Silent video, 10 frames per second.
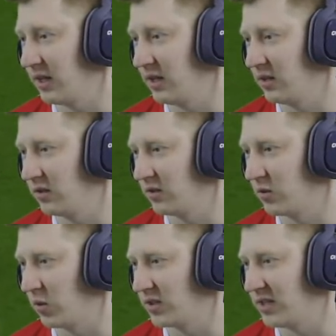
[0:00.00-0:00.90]
in
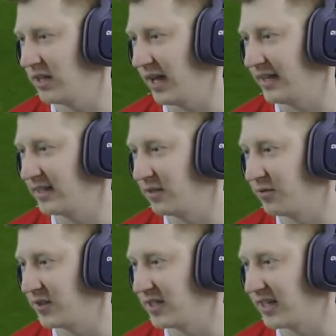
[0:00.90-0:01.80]
quality and in
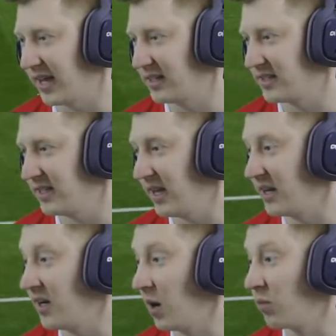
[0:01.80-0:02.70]
physicality,
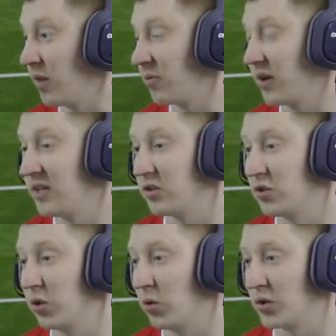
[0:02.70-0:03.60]
and a number of their players are
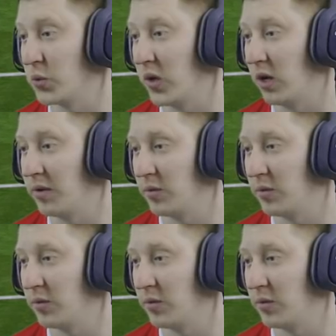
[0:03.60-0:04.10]
tall as well.